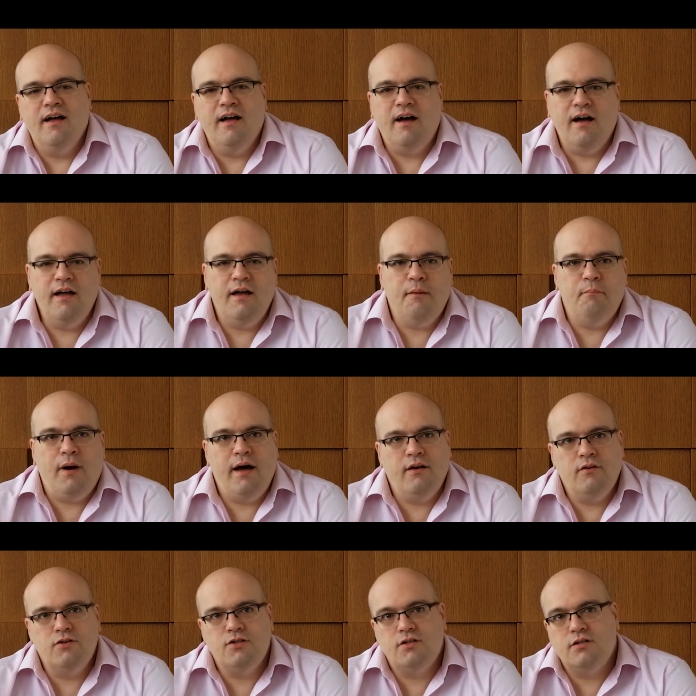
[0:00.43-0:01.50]
Hi, I'm
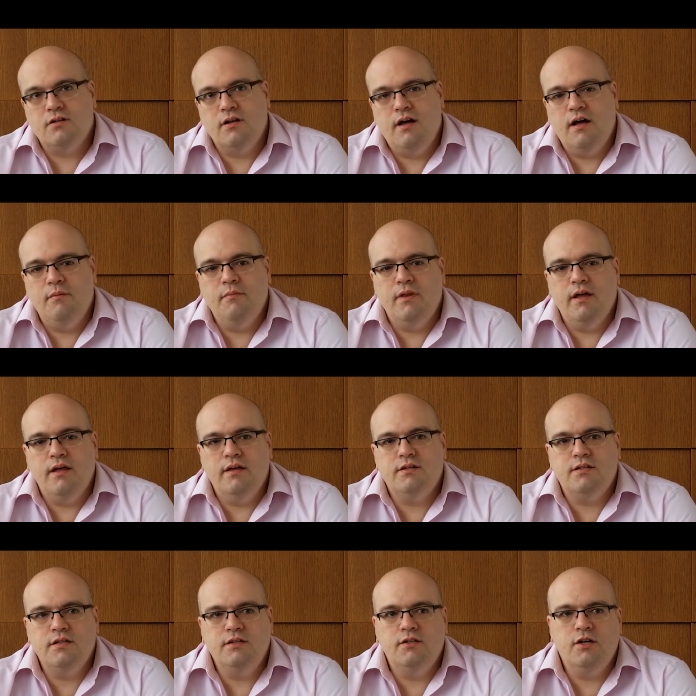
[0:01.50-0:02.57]
Panos. I'm the
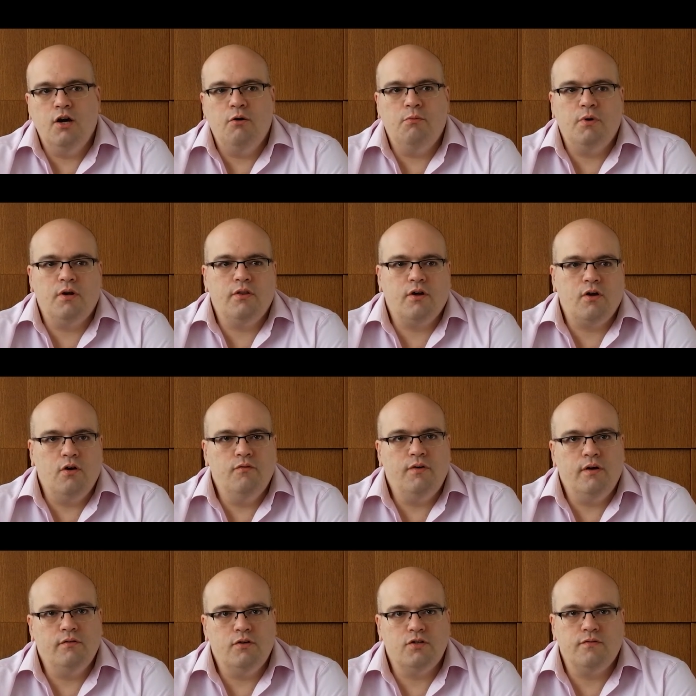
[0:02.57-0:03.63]
CTO and one of the
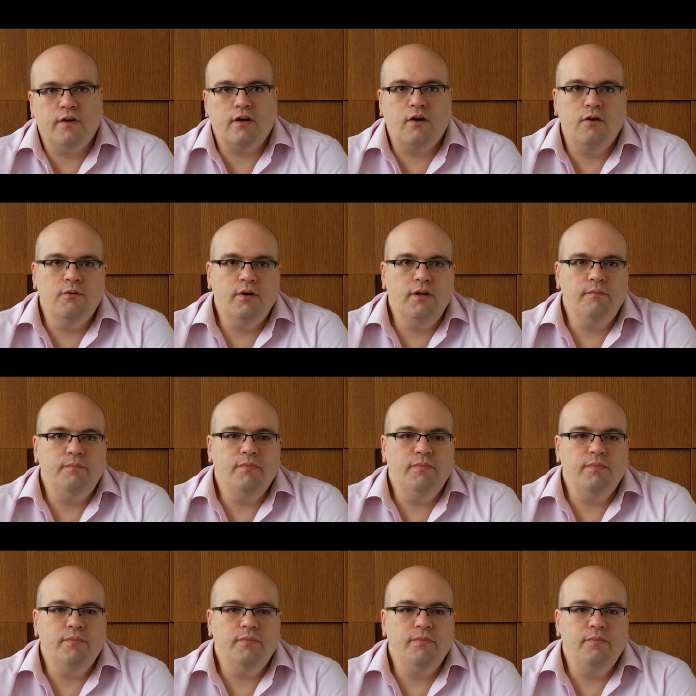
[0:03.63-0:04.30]
co-founders of Akoni.